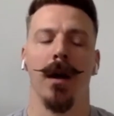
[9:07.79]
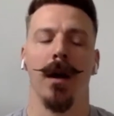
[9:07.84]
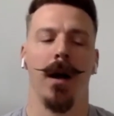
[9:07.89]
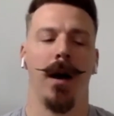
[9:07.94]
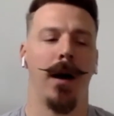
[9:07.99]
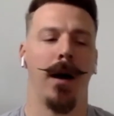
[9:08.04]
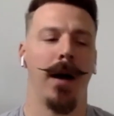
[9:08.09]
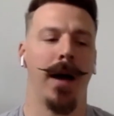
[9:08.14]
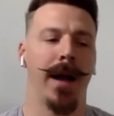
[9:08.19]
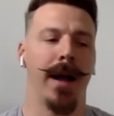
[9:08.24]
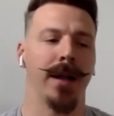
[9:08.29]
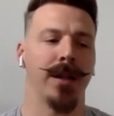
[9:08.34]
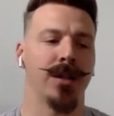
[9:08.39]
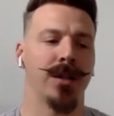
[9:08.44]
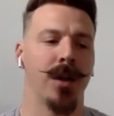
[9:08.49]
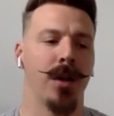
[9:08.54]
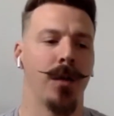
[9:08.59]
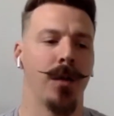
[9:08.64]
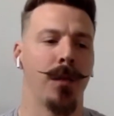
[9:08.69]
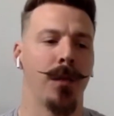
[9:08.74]
And
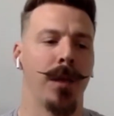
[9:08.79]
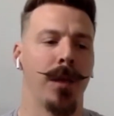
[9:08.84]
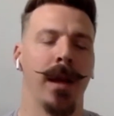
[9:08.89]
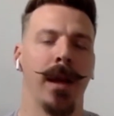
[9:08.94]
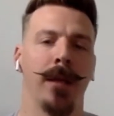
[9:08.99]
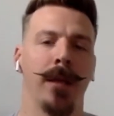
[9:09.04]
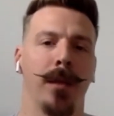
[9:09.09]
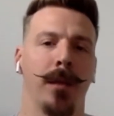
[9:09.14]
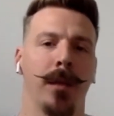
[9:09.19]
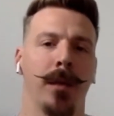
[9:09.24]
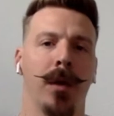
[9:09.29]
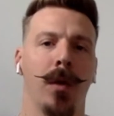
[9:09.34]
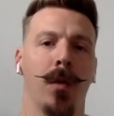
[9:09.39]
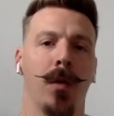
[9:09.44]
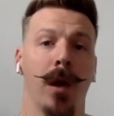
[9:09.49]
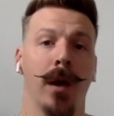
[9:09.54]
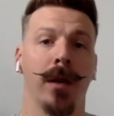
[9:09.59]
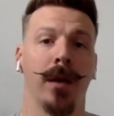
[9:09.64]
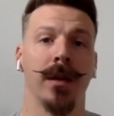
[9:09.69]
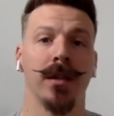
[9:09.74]
so being able to bring
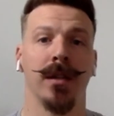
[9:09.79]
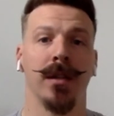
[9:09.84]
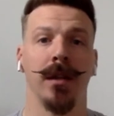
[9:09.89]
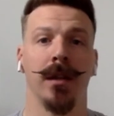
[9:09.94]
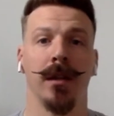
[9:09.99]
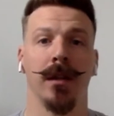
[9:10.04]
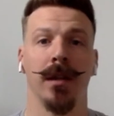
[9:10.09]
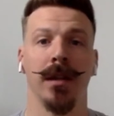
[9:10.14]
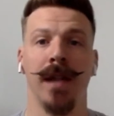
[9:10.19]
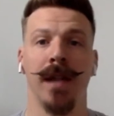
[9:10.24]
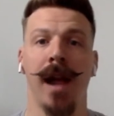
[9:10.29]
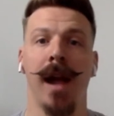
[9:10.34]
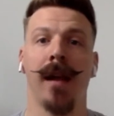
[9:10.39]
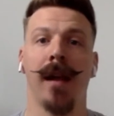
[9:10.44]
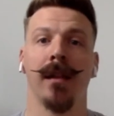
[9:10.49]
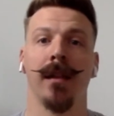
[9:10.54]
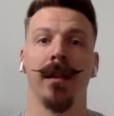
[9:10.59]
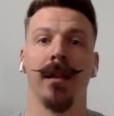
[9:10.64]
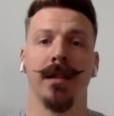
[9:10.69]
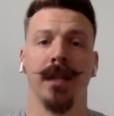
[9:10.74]
awareness to these
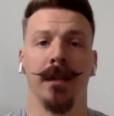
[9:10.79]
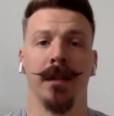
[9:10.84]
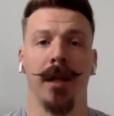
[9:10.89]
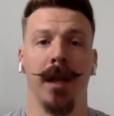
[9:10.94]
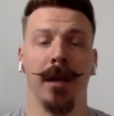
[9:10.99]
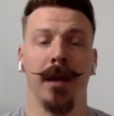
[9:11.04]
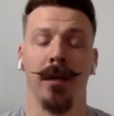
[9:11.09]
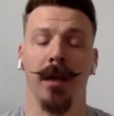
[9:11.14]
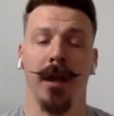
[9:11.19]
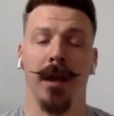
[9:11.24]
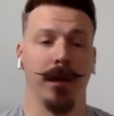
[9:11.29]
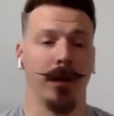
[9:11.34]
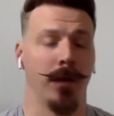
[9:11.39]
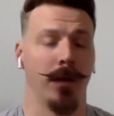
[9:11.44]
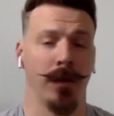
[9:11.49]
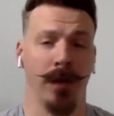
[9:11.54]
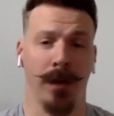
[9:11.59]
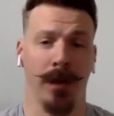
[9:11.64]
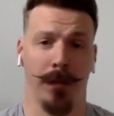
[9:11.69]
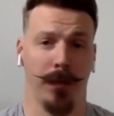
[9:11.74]
athletes, and
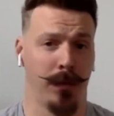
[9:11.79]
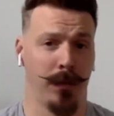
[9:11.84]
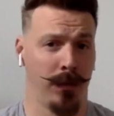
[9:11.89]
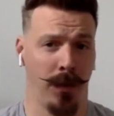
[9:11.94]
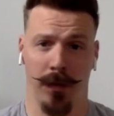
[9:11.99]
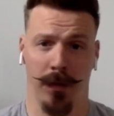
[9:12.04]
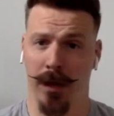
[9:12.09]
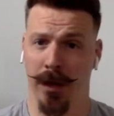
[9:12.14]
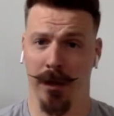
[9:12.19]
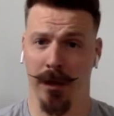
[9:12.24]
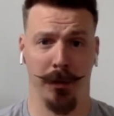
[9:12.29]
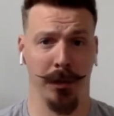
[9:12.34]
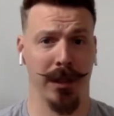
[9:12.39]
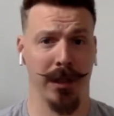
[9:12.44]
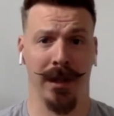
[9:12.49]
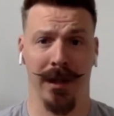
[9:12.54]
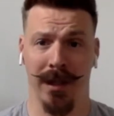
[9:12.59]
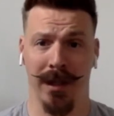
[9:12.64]
don't get it twisted.